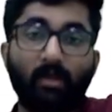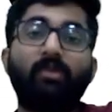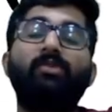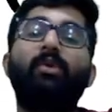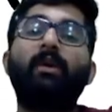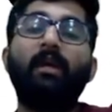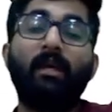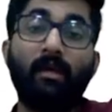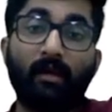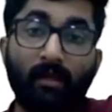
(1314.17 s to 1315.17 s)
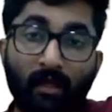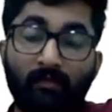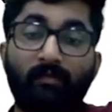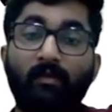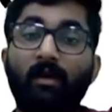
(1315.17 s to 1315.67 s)
So
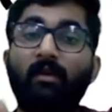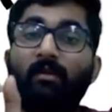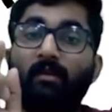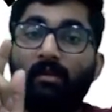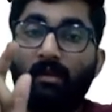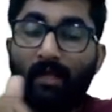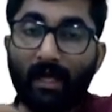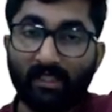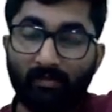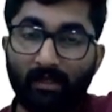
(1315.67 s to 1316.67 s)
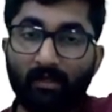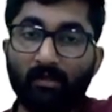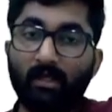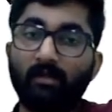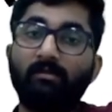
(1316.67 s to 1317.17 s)
if the taxpayer
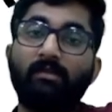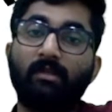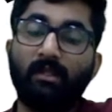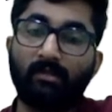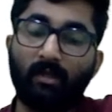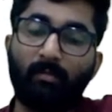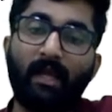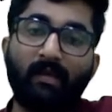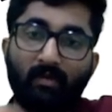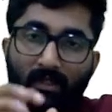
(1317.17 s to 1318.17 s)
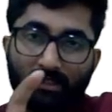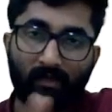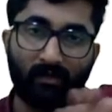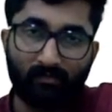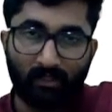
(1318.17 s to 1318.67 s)
gives his reply within
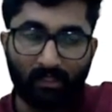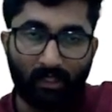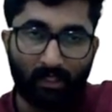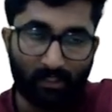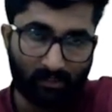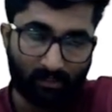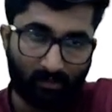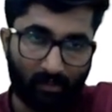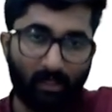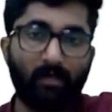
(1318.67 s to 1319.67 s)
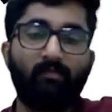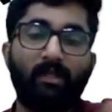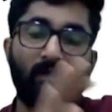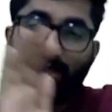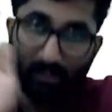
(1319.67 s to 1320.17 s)
7 working days, and
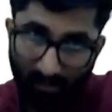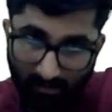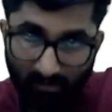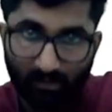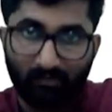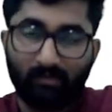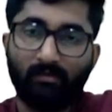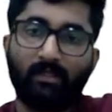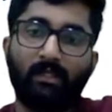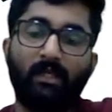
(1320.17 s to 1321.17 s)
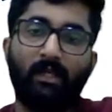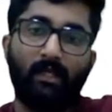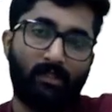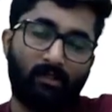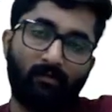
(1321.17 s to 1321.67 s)
within next 7 working
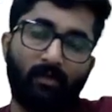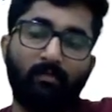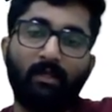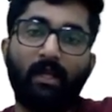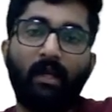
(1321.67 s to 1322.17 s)
days from the date